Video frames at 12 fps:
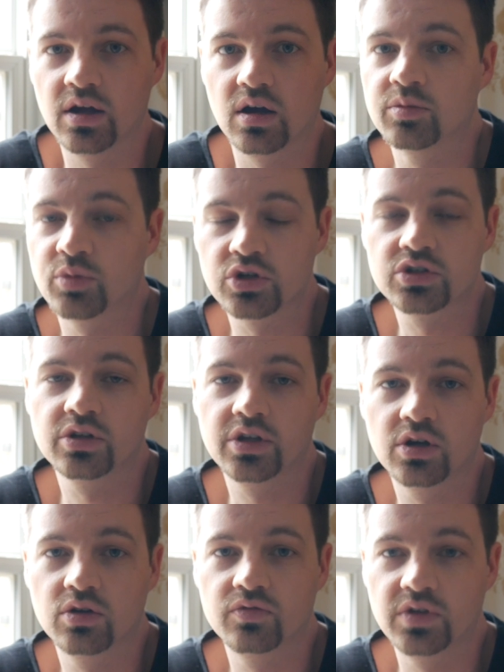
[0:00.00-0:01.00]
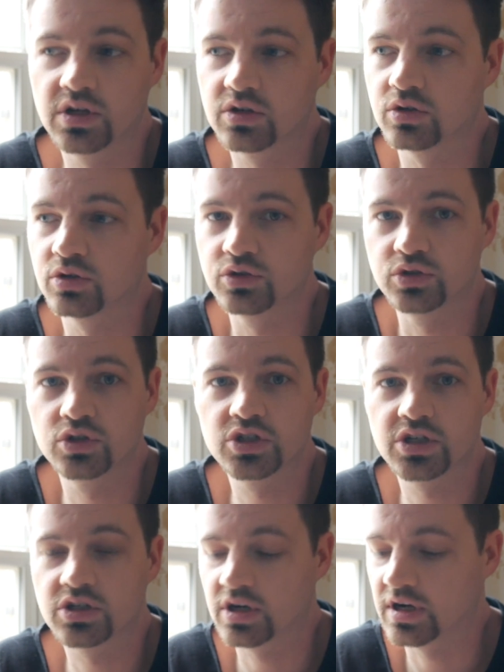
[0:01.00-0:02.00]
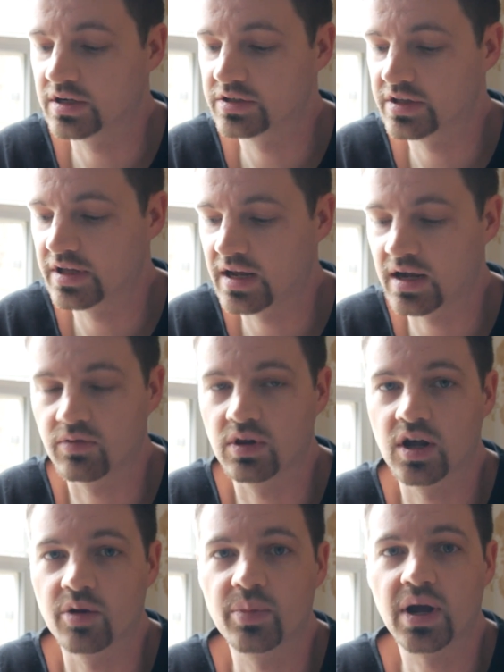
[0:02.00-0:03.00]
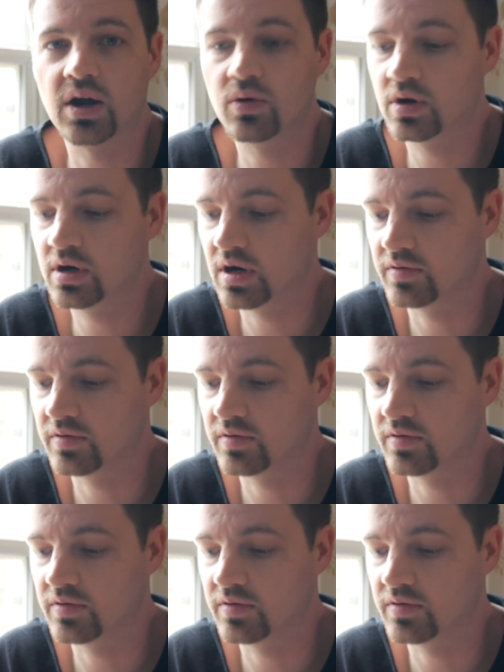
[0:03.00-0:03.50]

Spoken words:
on personally owned vehicles, usually trucks that have a lot of power,